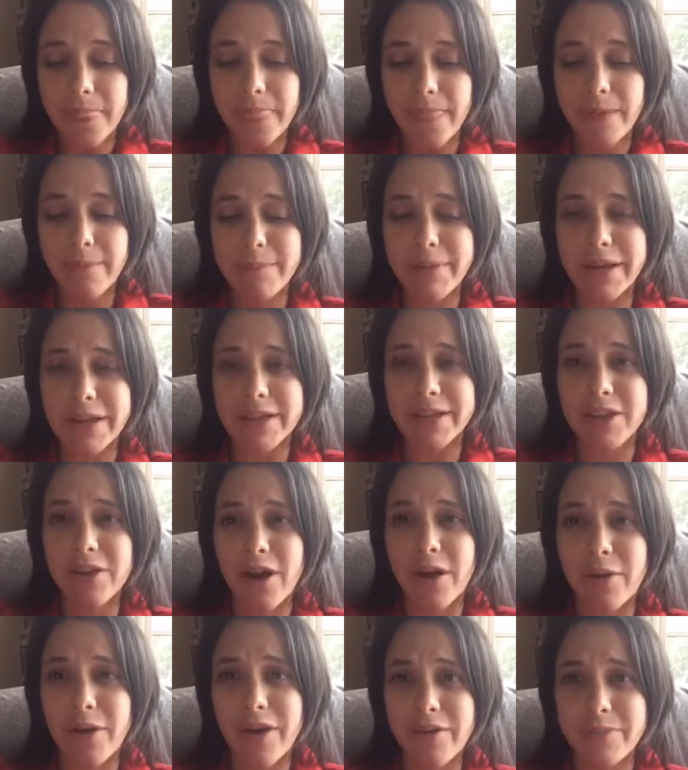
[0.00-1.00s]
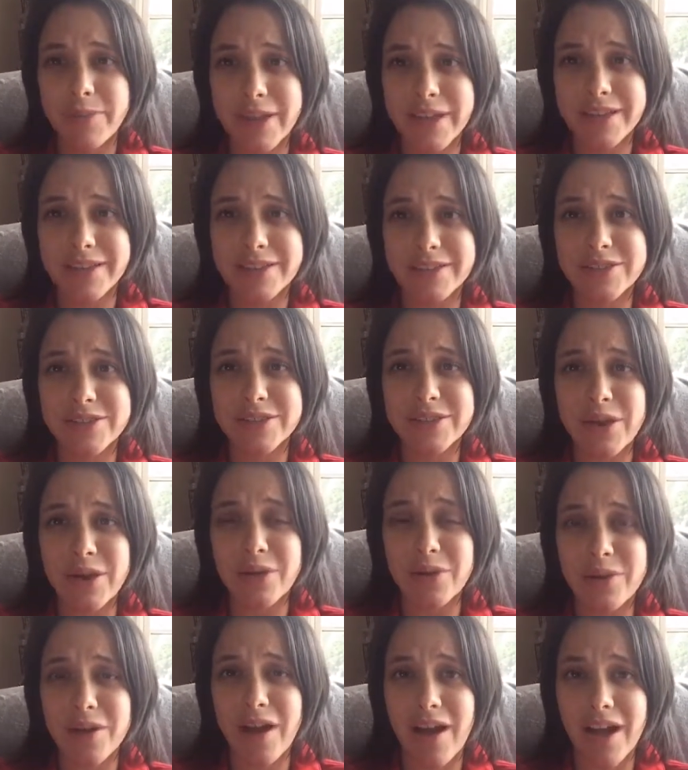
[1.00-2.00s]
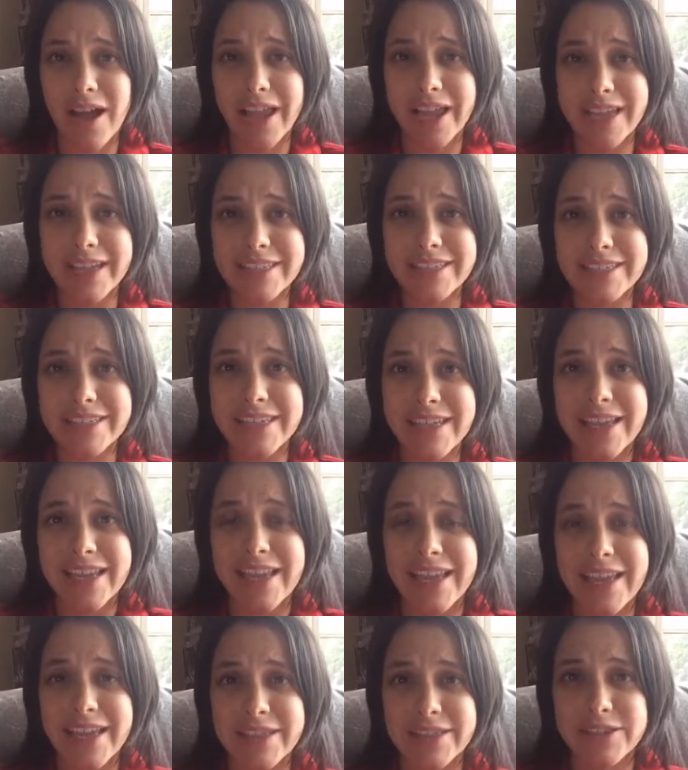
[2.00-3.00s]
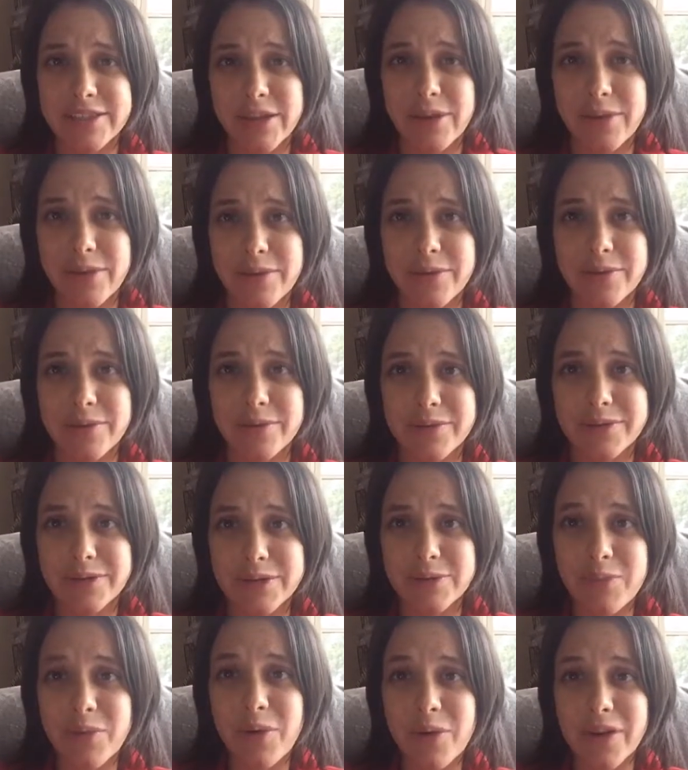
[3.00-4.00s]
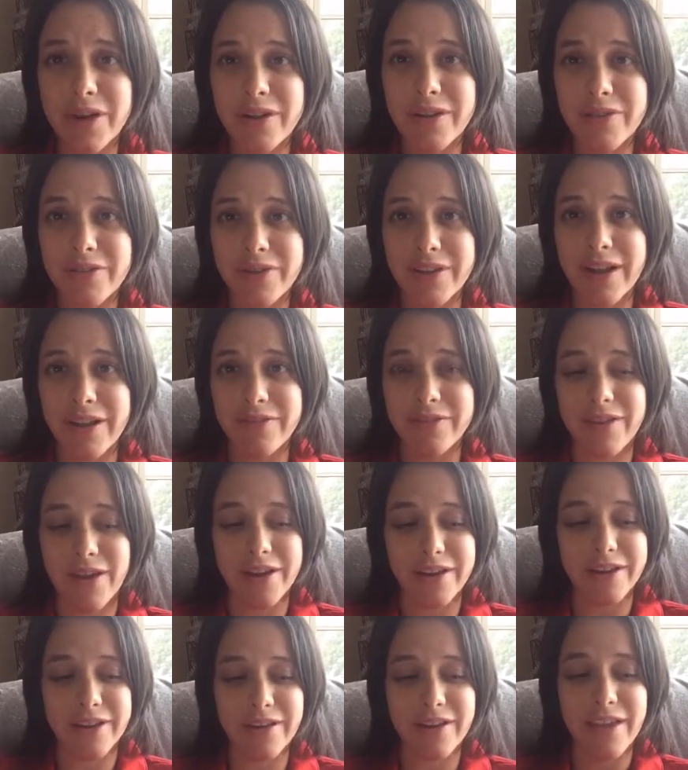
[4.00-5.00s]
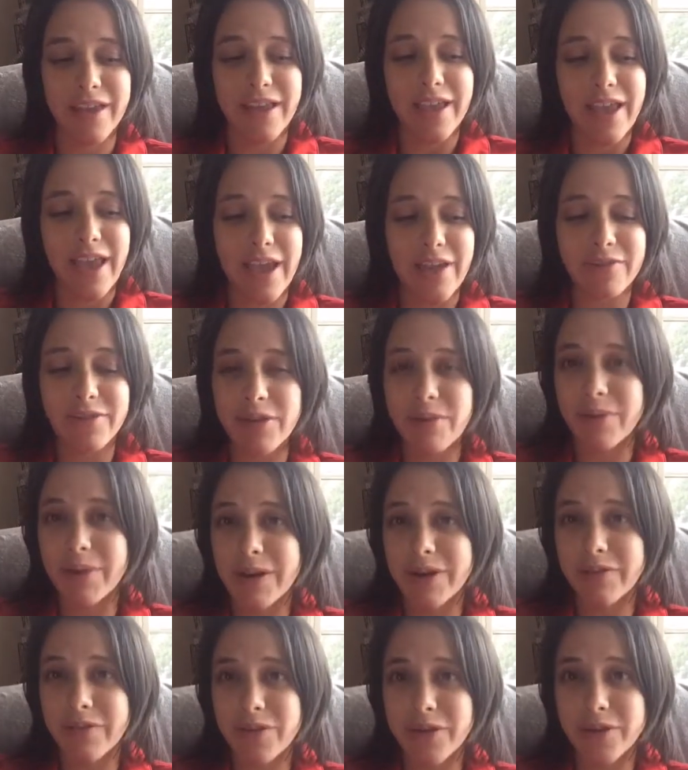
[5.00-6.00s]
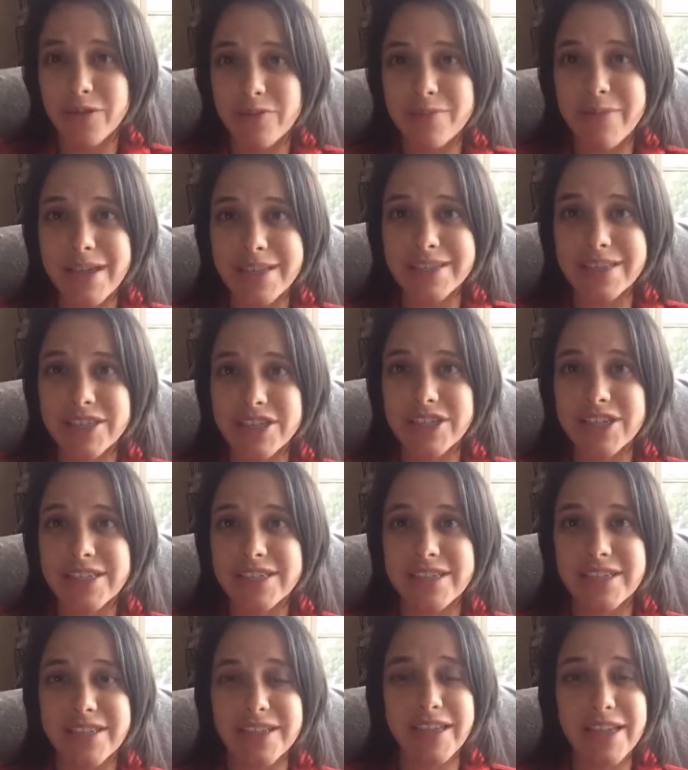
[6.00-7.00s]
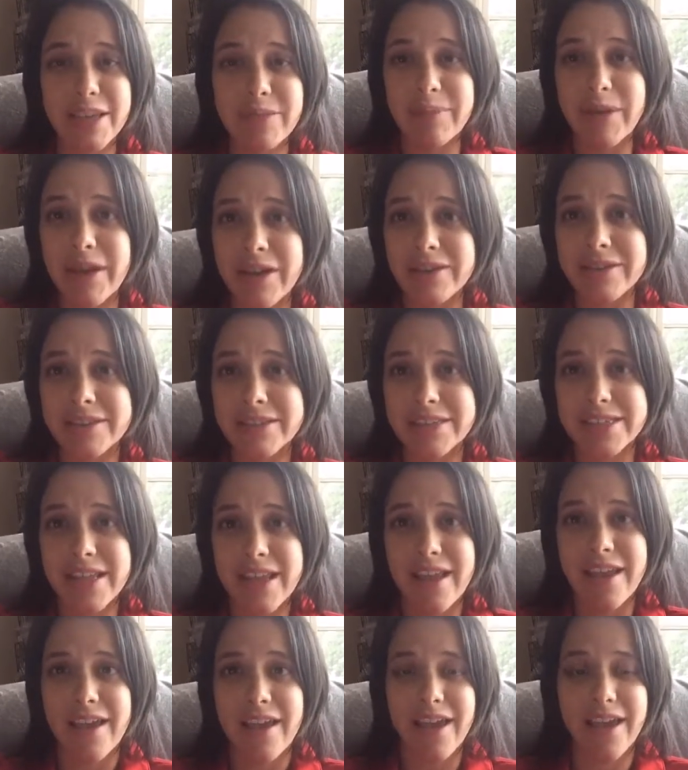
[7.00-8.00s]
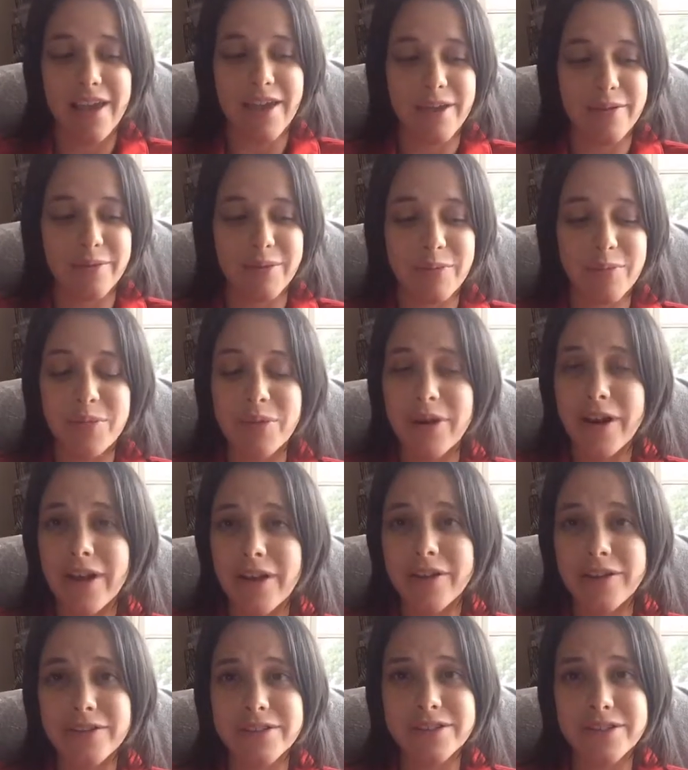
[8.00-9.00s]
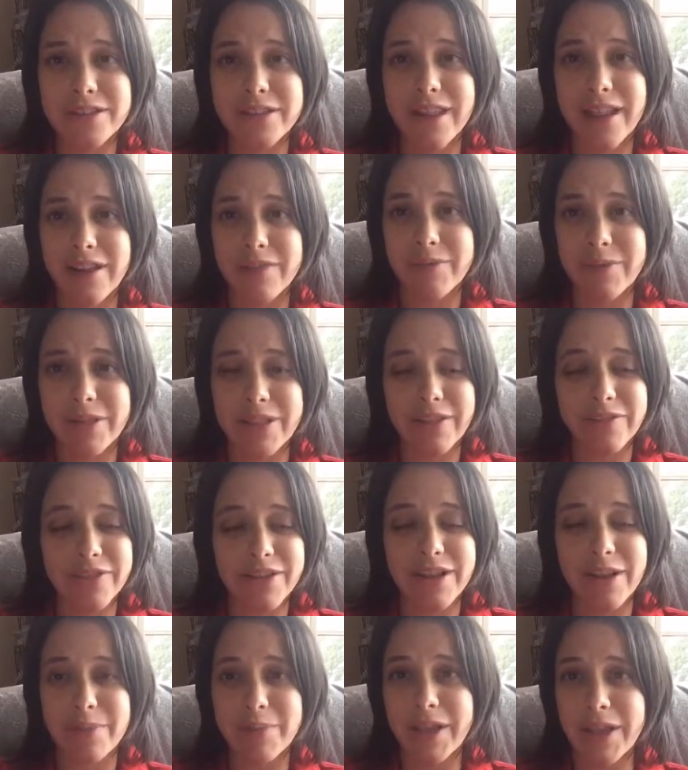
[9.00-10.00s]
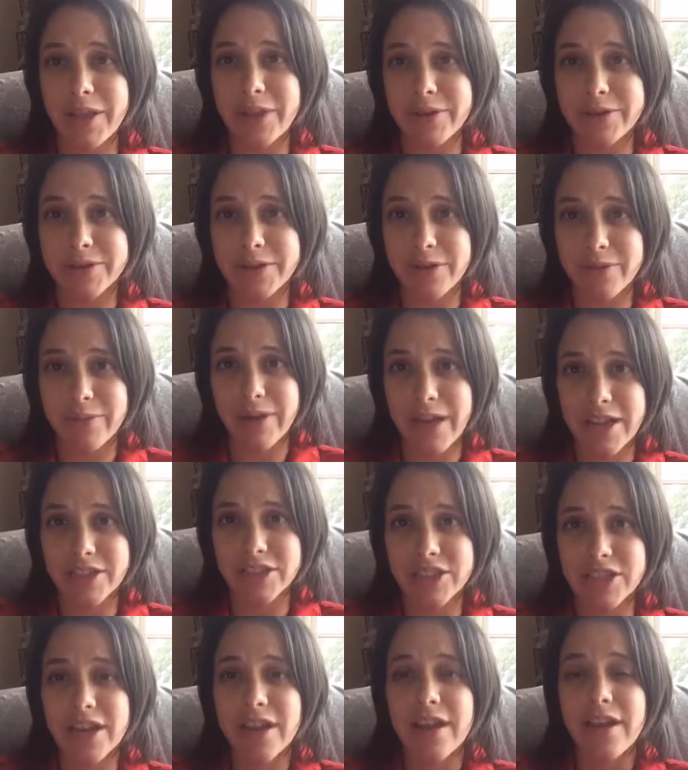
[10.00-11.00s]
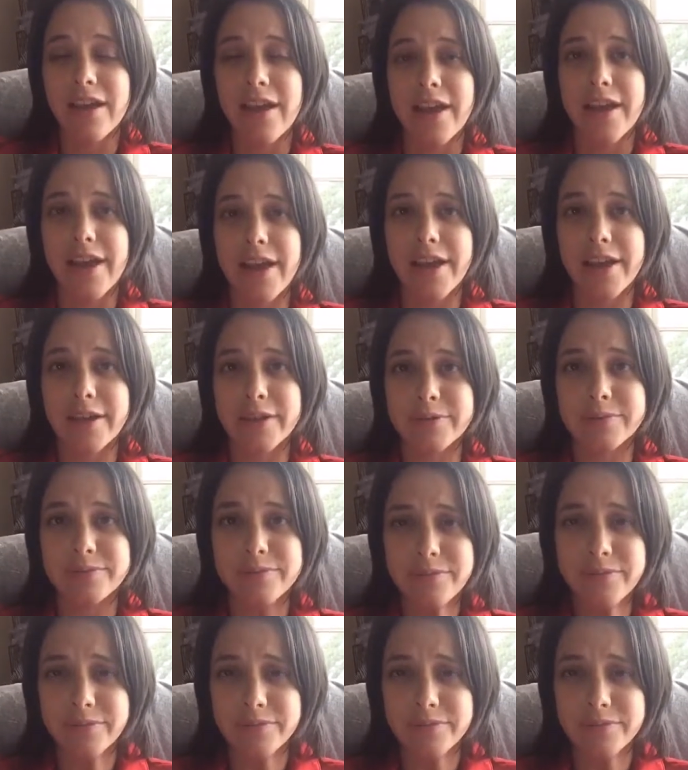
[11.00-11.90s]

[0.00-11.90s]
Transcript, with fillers: but y'all have been so kind and so supportive, and I've gotten every one of your messages and emails um, and prayers that have been lifted up. Thank you so much. Um,